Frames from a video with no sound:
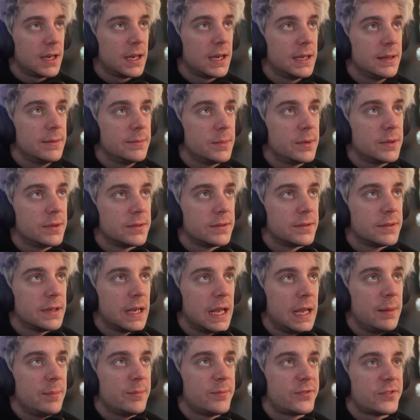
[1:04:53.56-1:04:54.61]
Aim
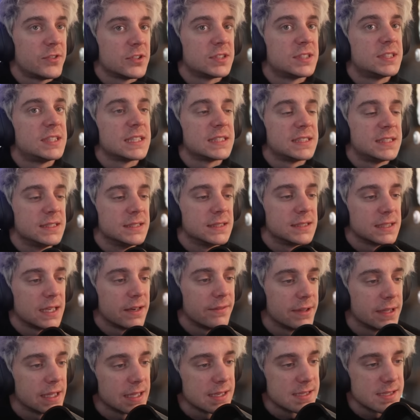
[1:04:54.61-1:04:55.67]
for
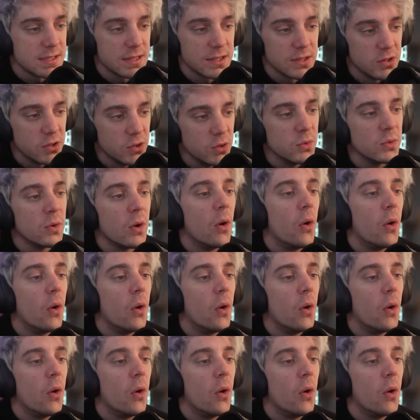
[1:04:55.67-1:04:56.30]
67. That's the new